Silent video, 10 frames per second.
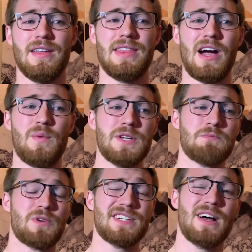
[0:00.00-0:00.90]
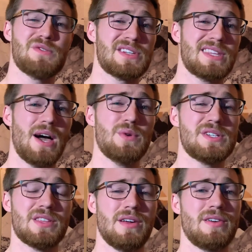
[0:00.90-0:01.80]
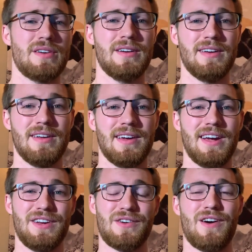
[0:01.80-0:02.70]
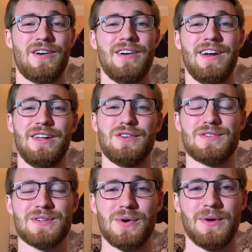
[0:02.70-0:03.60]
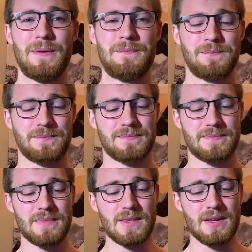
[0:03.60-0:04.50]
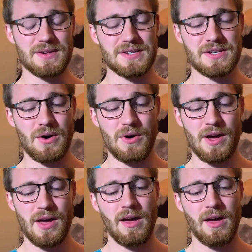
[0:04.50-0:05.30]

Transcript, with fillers: that whisper sounds as loud as thunder in your heart and in your soul. So